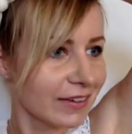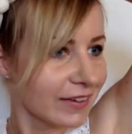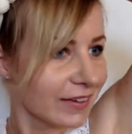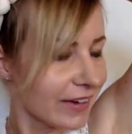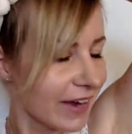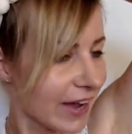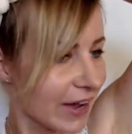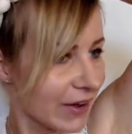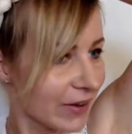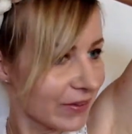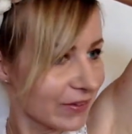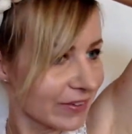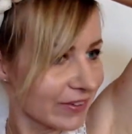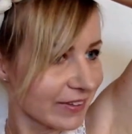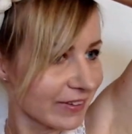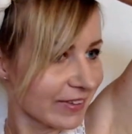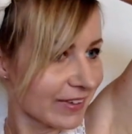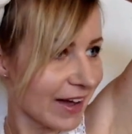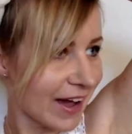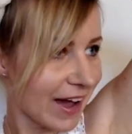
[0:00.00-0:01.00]
Now,
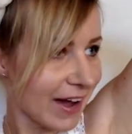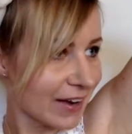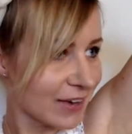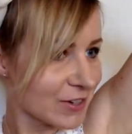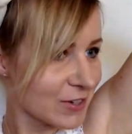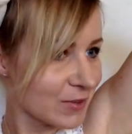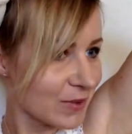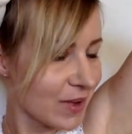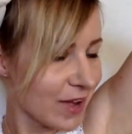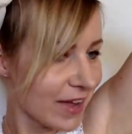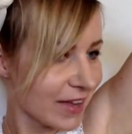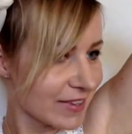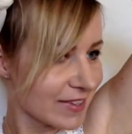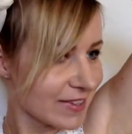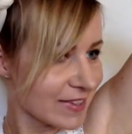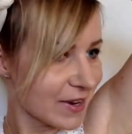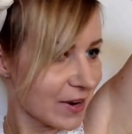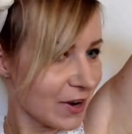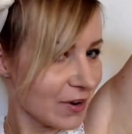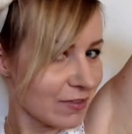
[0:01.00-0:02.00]
the actual
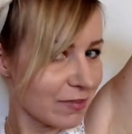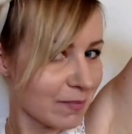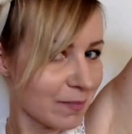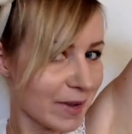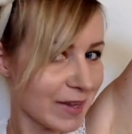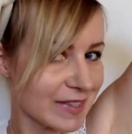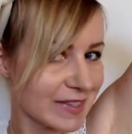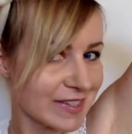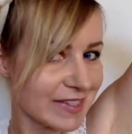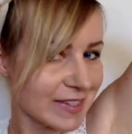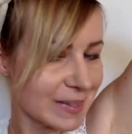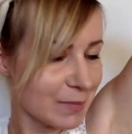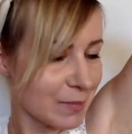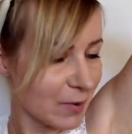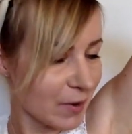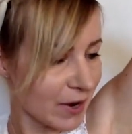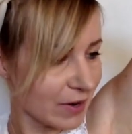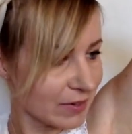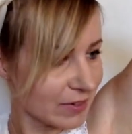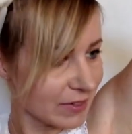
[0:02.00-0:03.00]
headscarf might slip
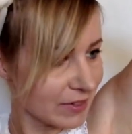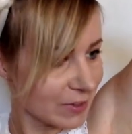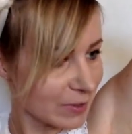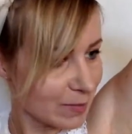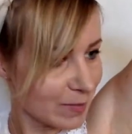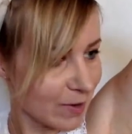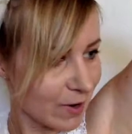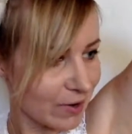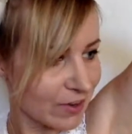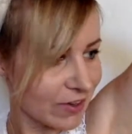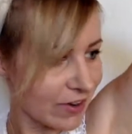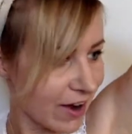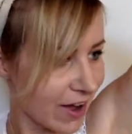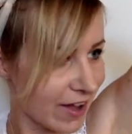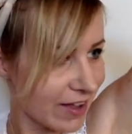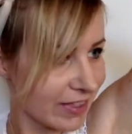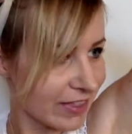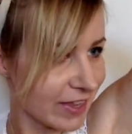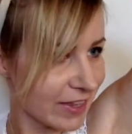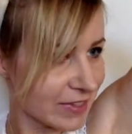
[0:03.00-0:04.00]
around a little bit on your
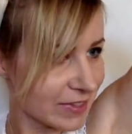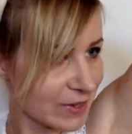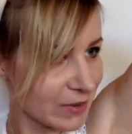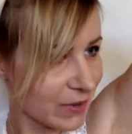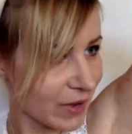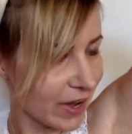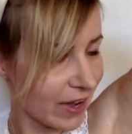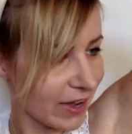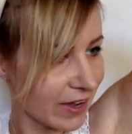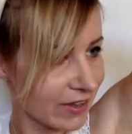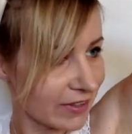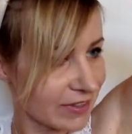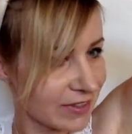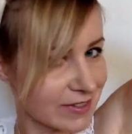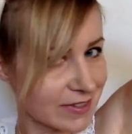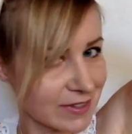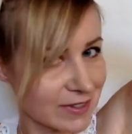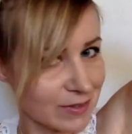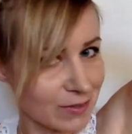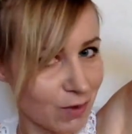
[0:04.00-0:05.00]
head. That's okay.
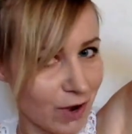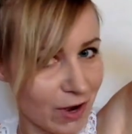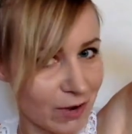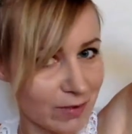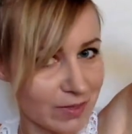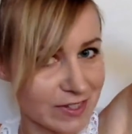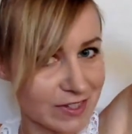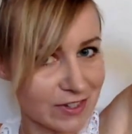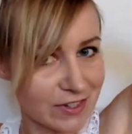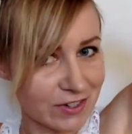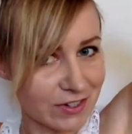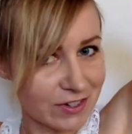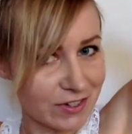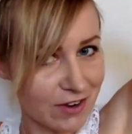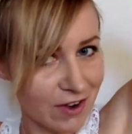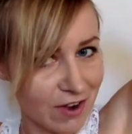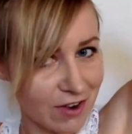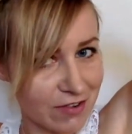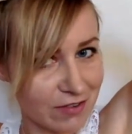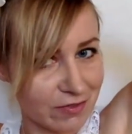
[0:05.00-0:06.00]
This is why we started
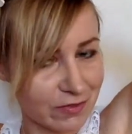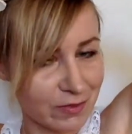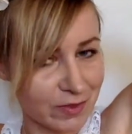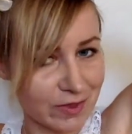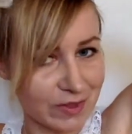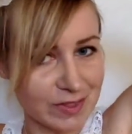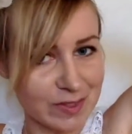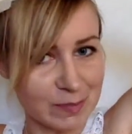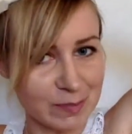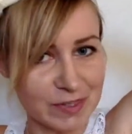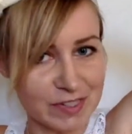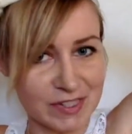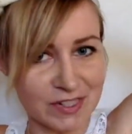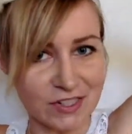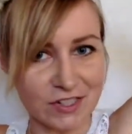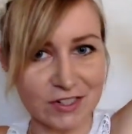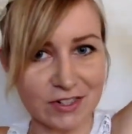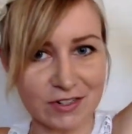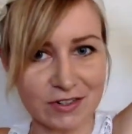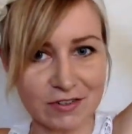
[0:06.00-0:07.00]
off with this
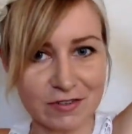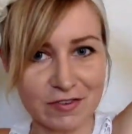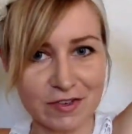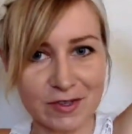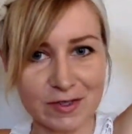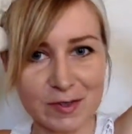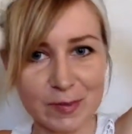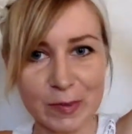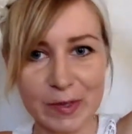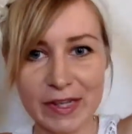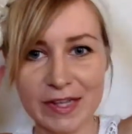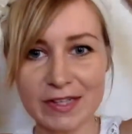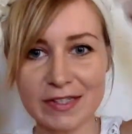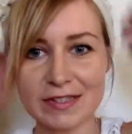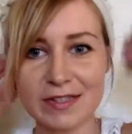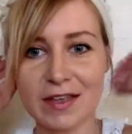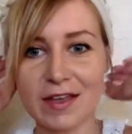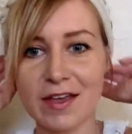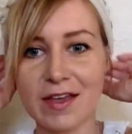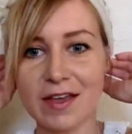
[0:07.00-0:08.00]
position in the first
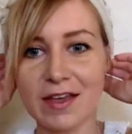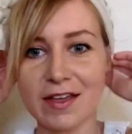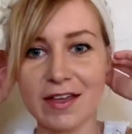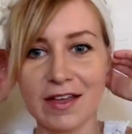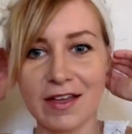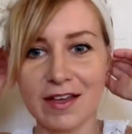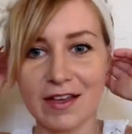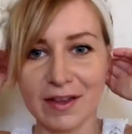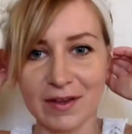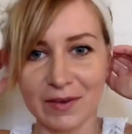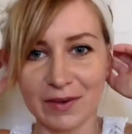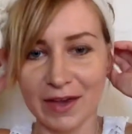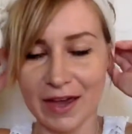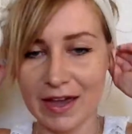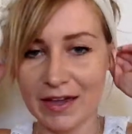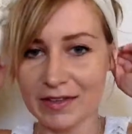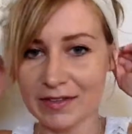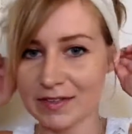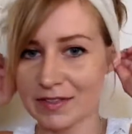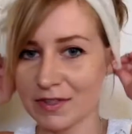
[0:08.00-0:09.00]
place. Okay,
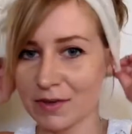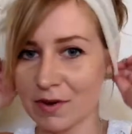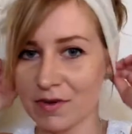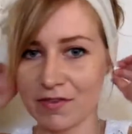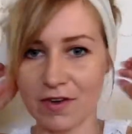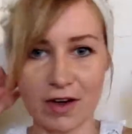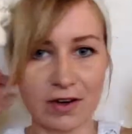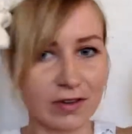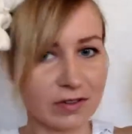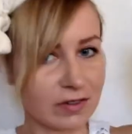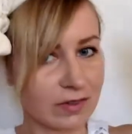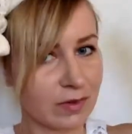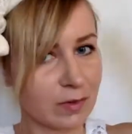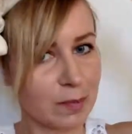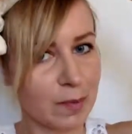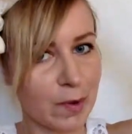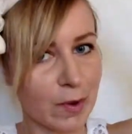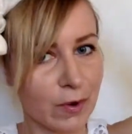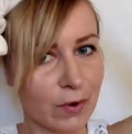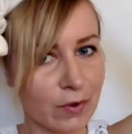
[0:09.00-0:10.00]
so I've got a little
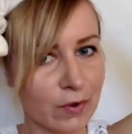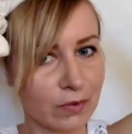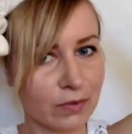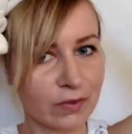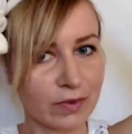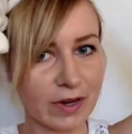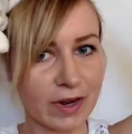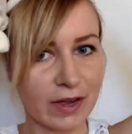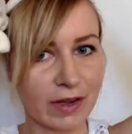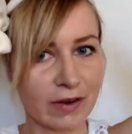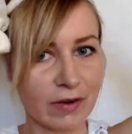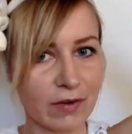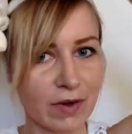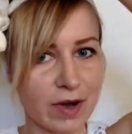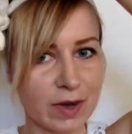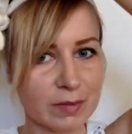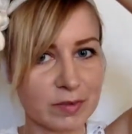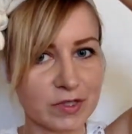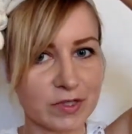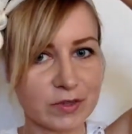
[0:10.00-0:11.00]
bow. Now
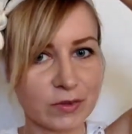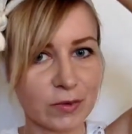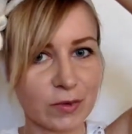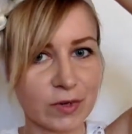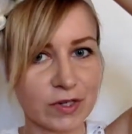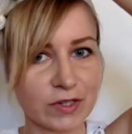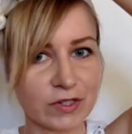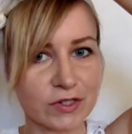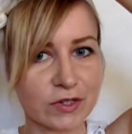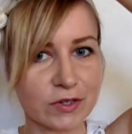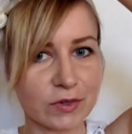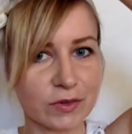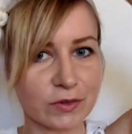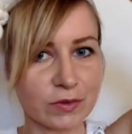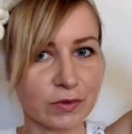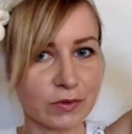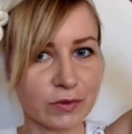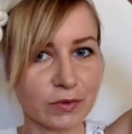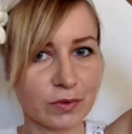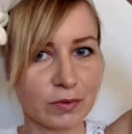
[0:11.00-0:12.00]
I'm just going
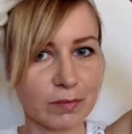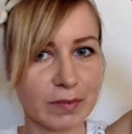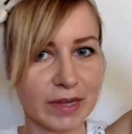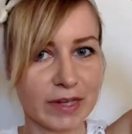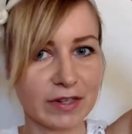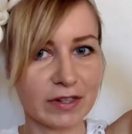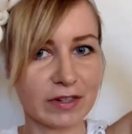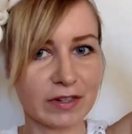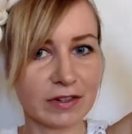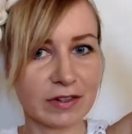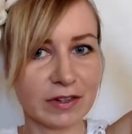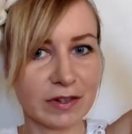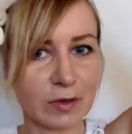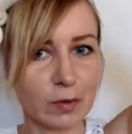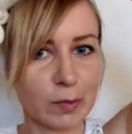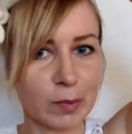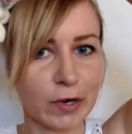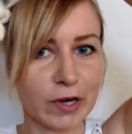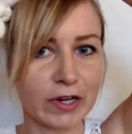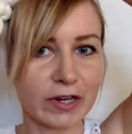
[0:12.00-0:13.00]
to make it a
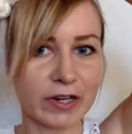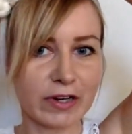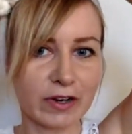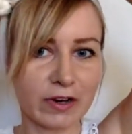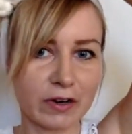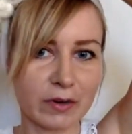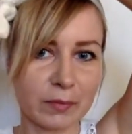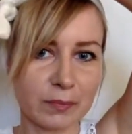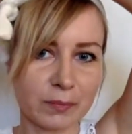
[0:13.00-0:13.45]
little prettier.